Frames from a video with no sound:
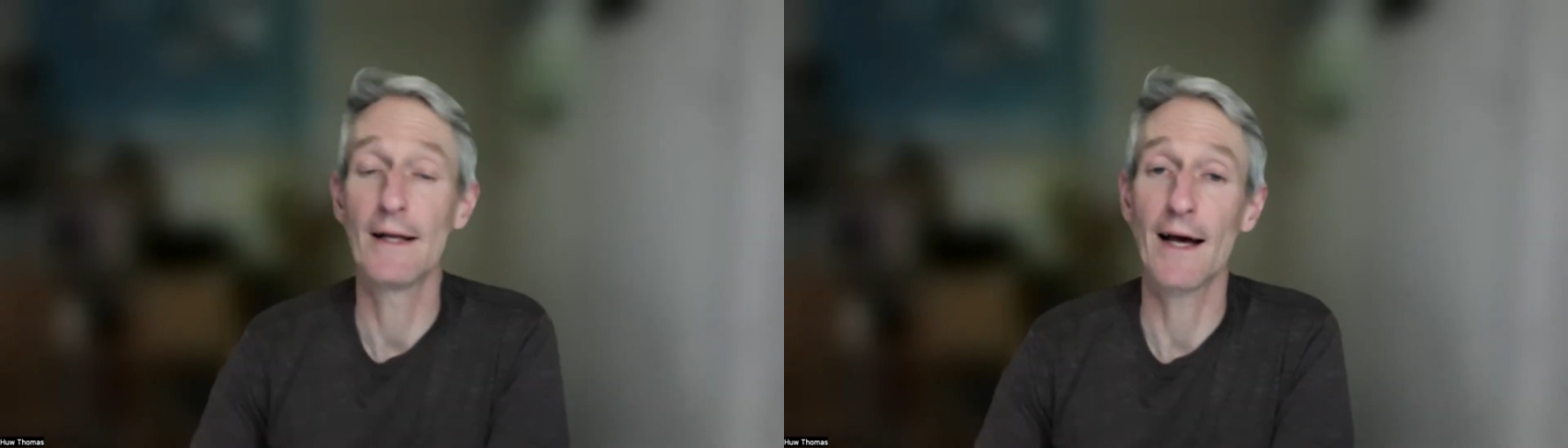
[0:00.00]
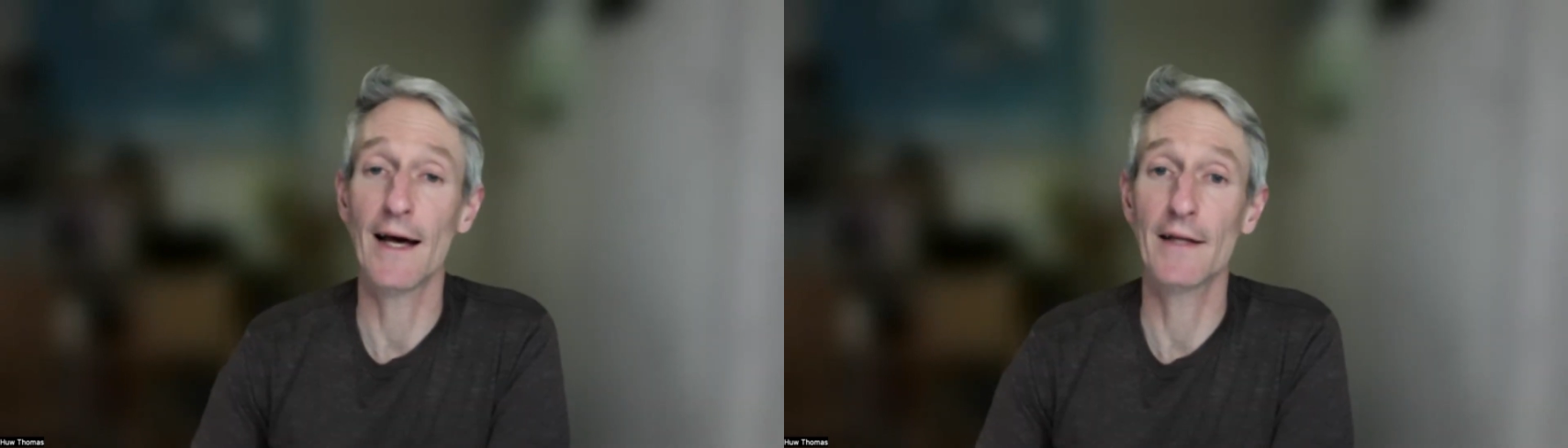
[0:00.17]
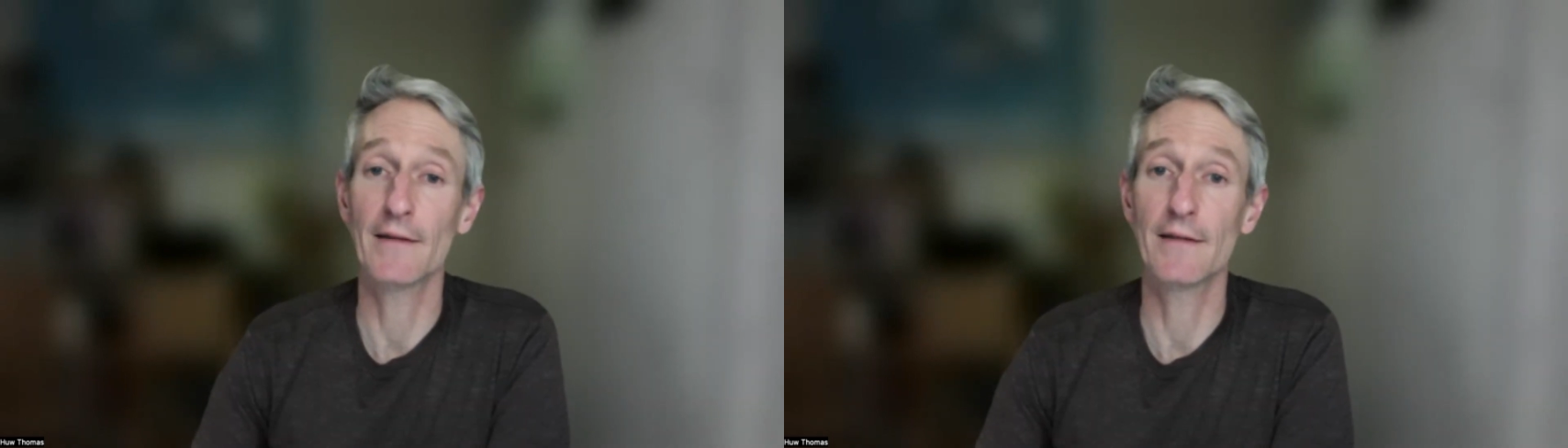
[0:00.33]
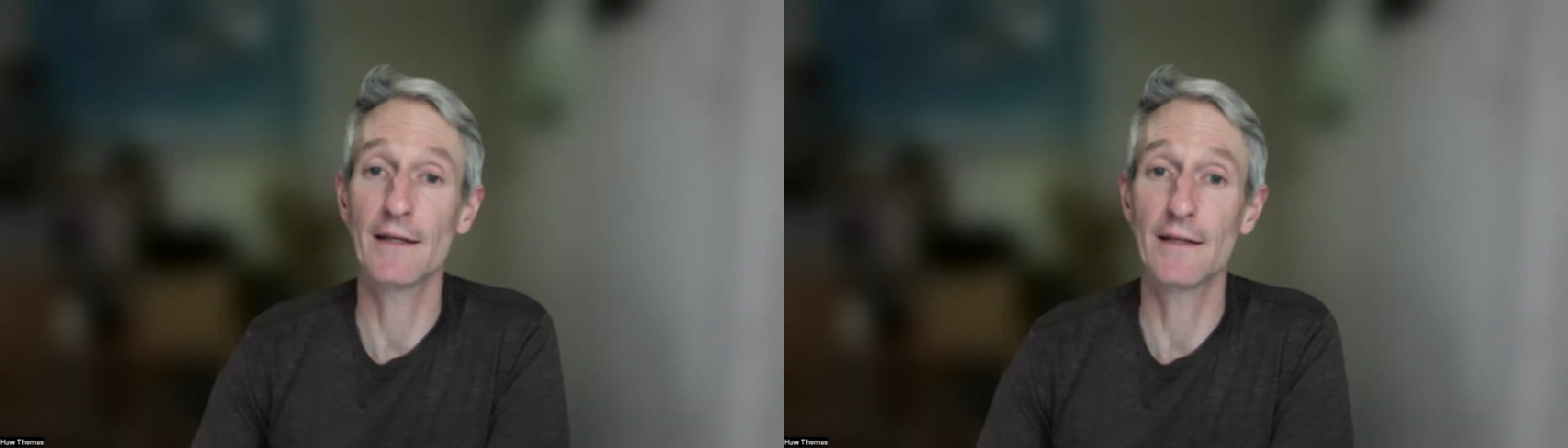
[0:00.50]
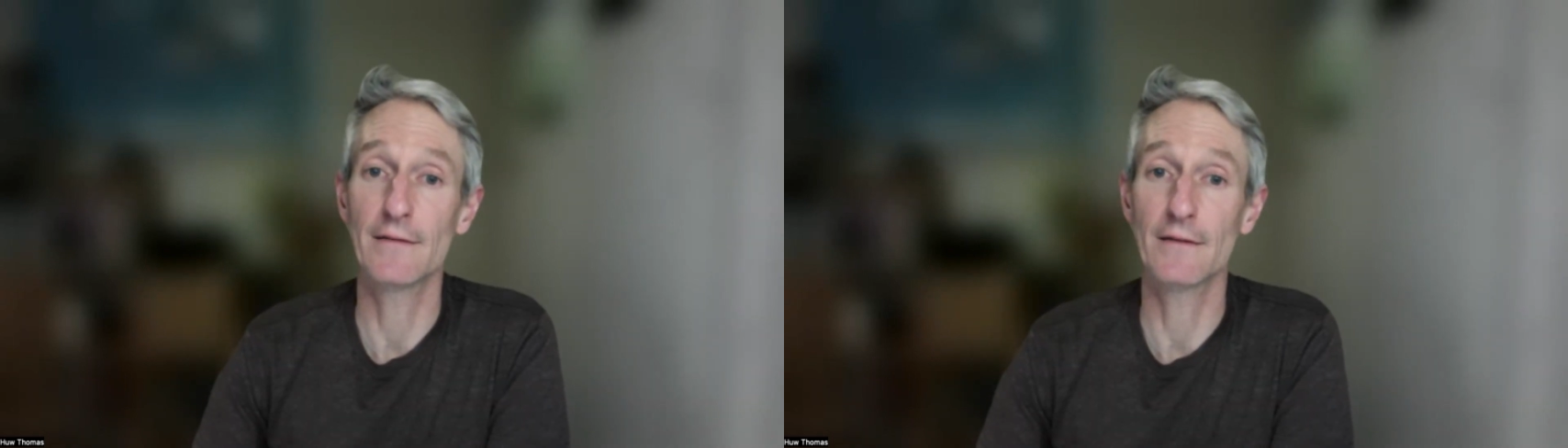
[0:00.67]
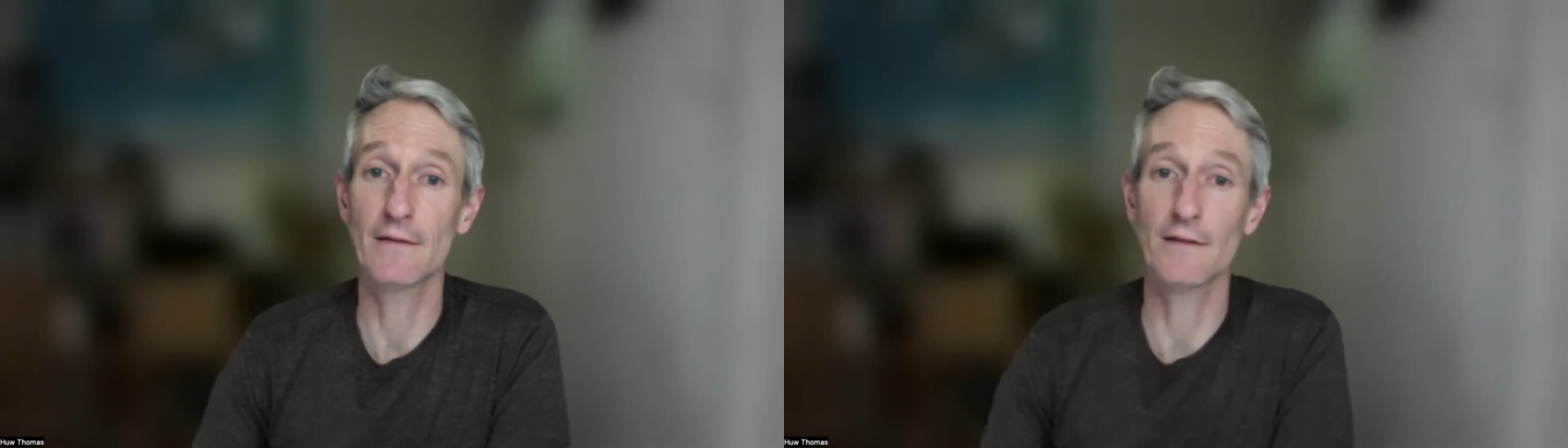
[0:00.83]
And indeed,
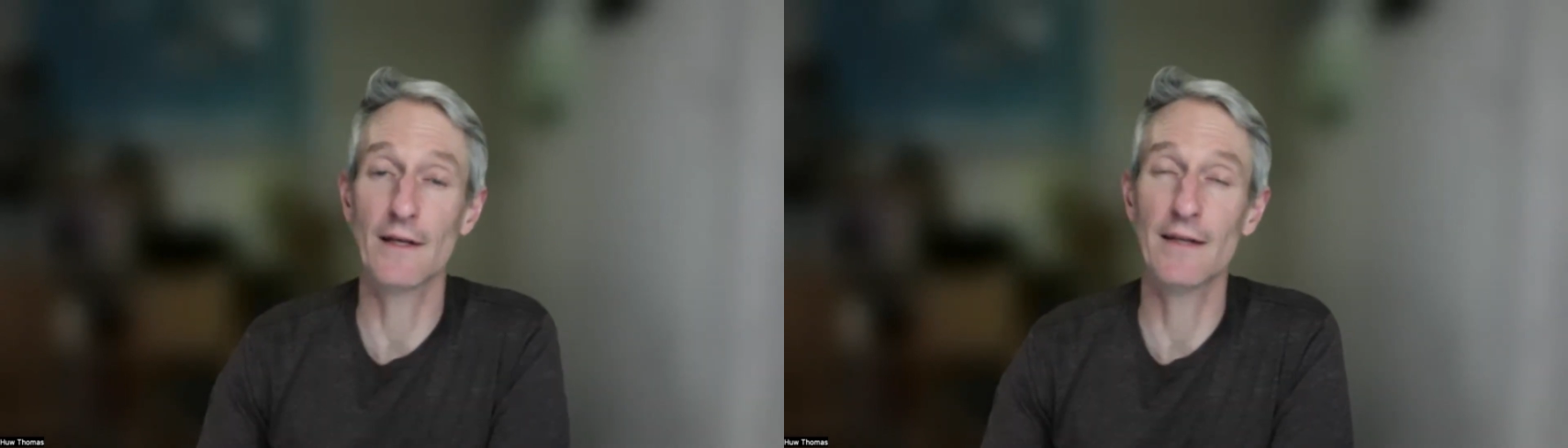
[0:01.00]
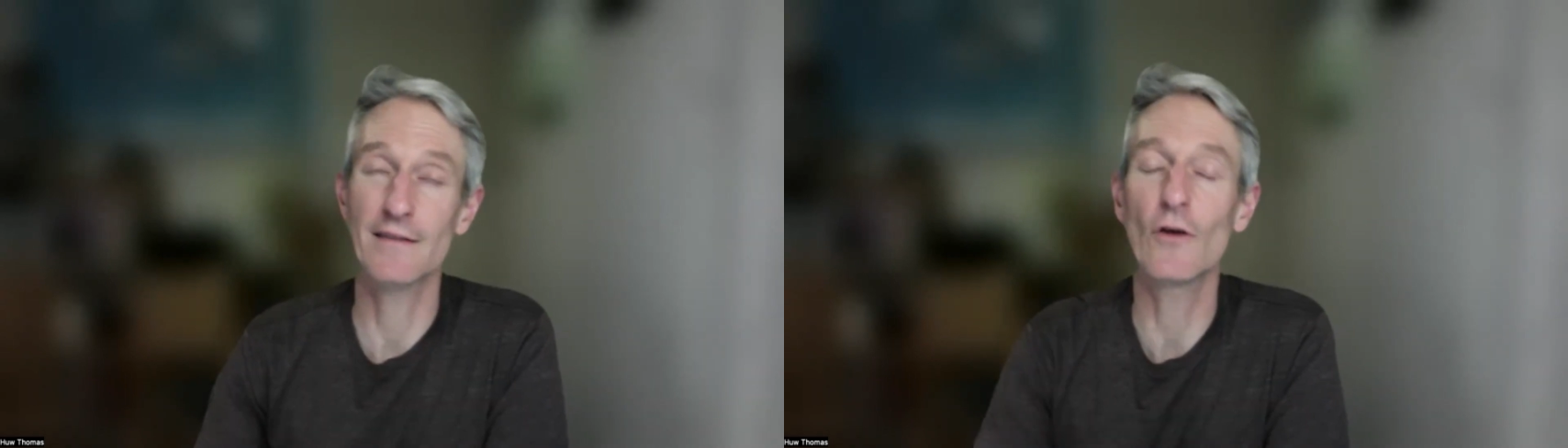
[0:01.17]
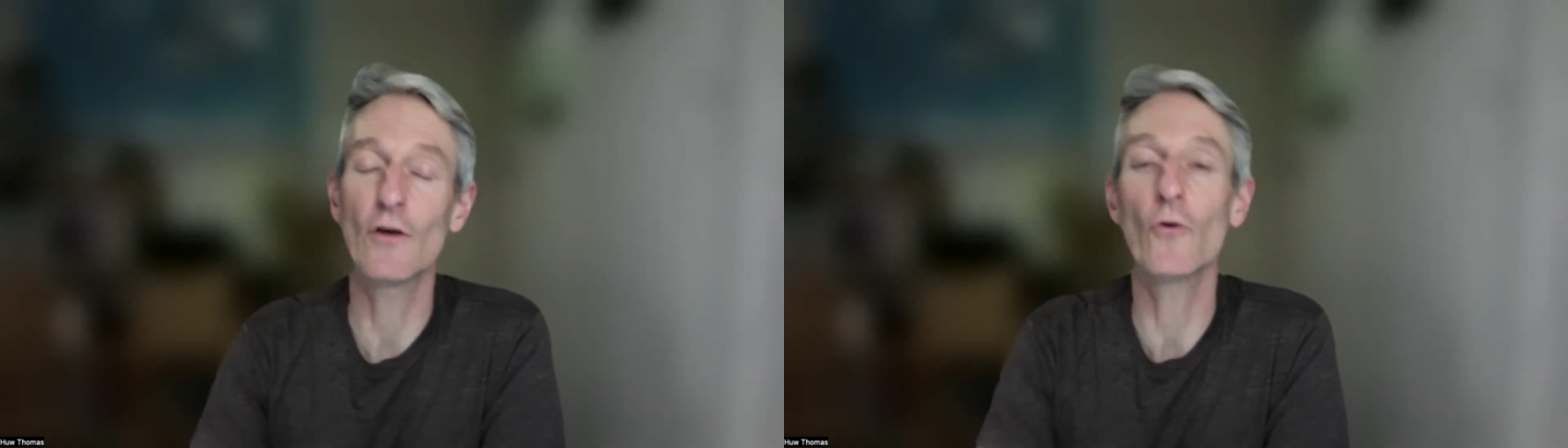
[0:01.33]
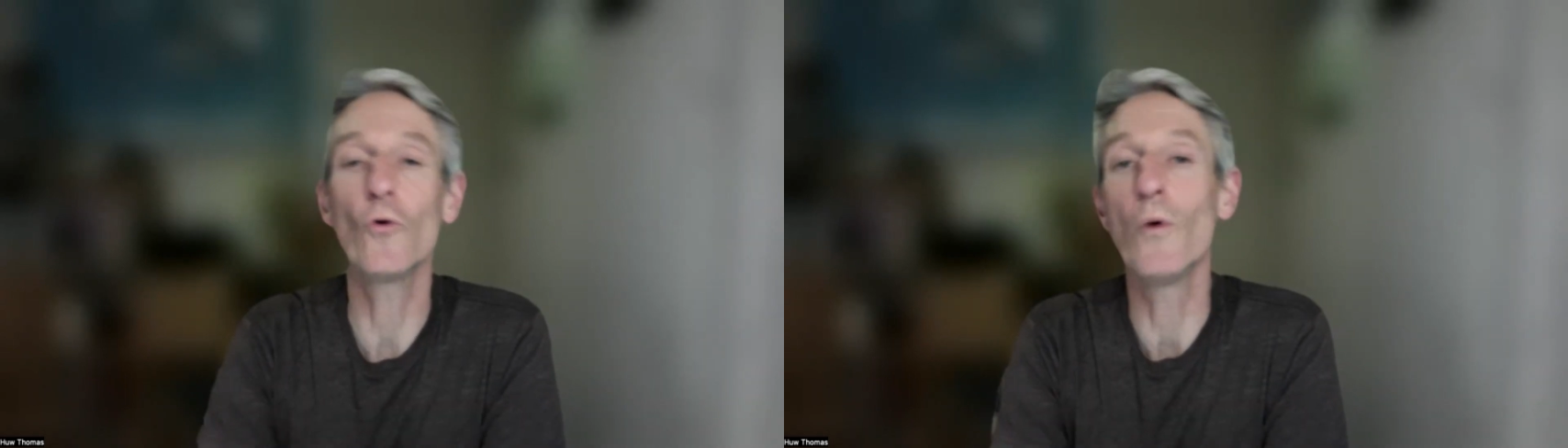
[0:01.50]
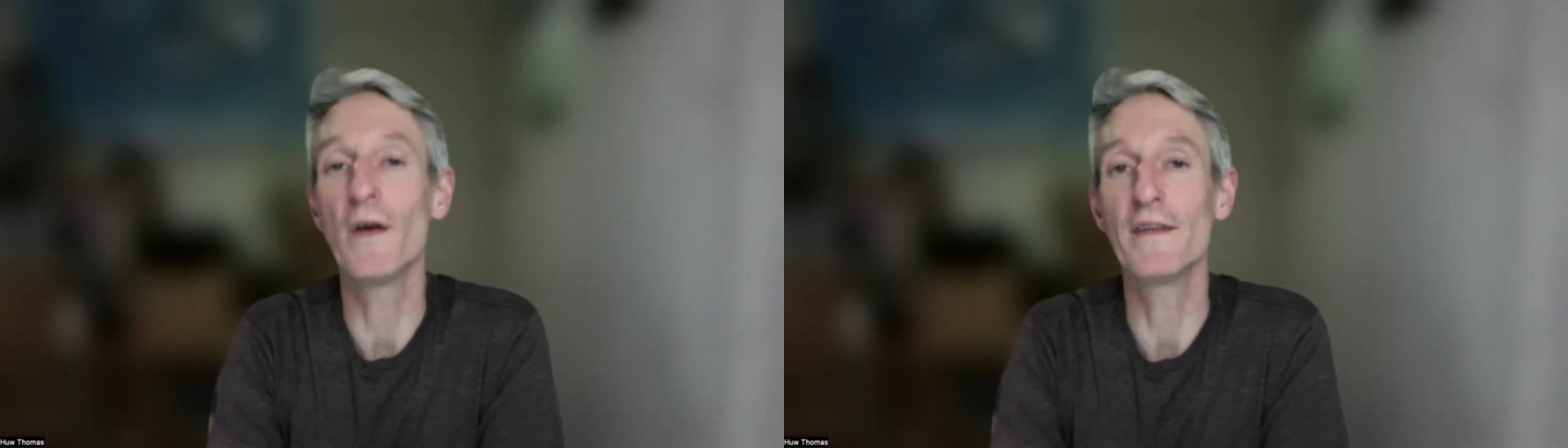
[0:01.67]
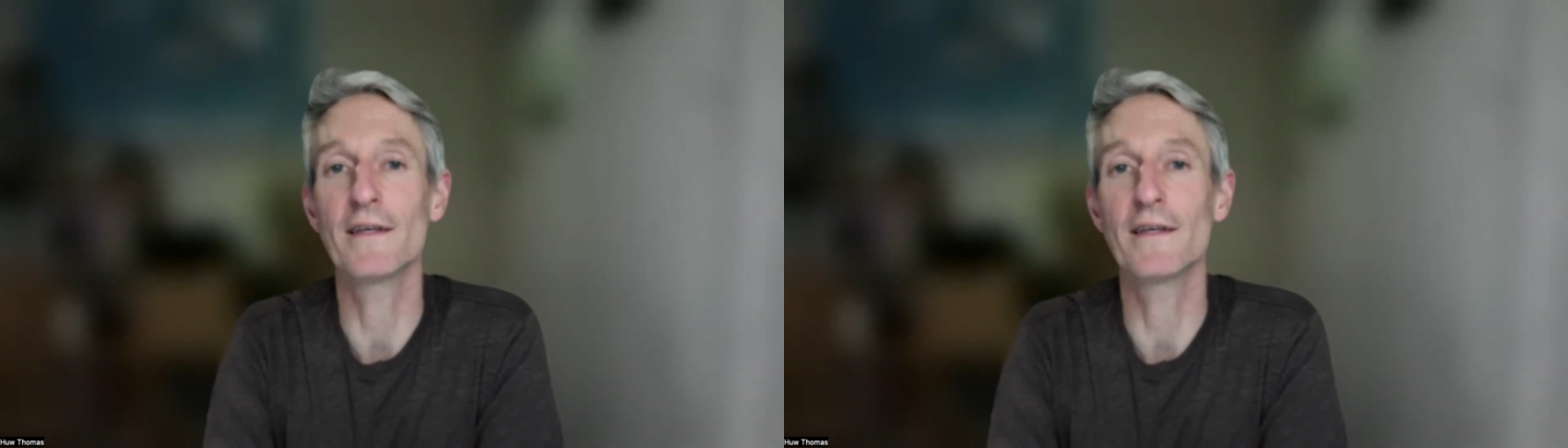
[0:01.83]
it's not always